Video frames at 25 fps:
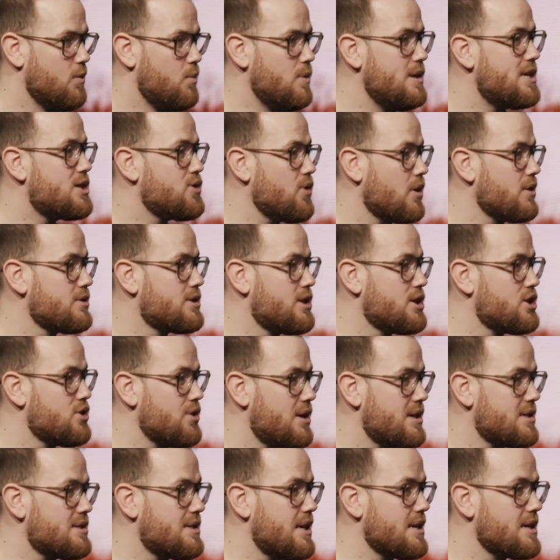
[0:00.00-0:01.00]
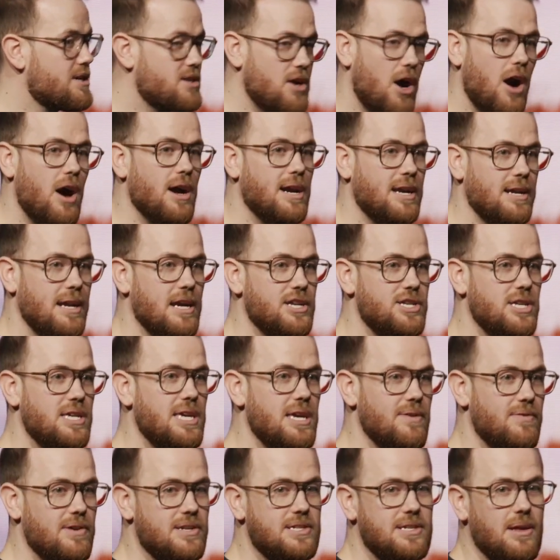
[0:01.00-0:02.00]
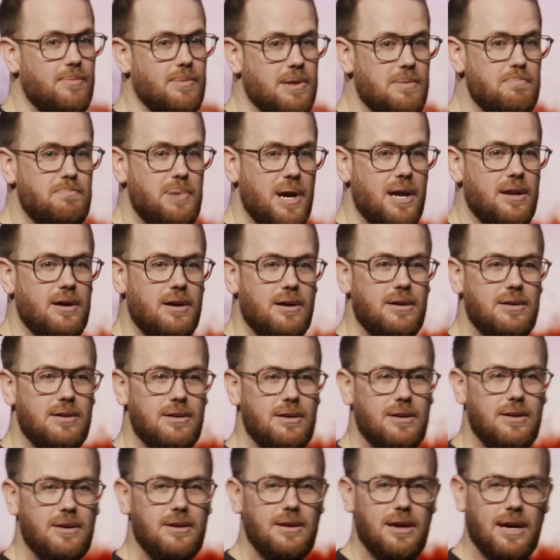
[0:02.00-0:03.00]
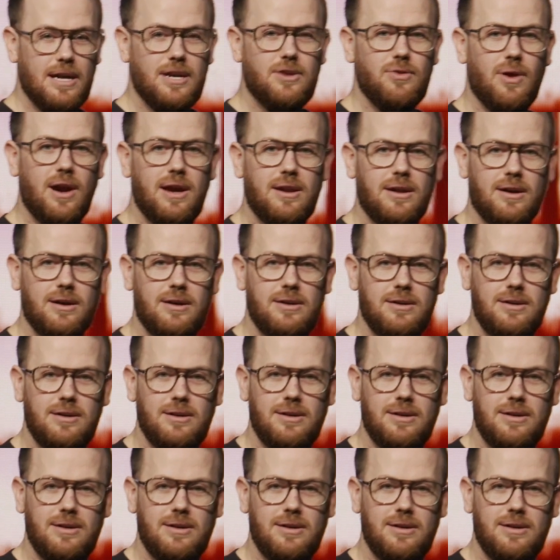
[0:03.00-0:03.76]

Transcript: we struggle to trust that God can actually give us something better and greater.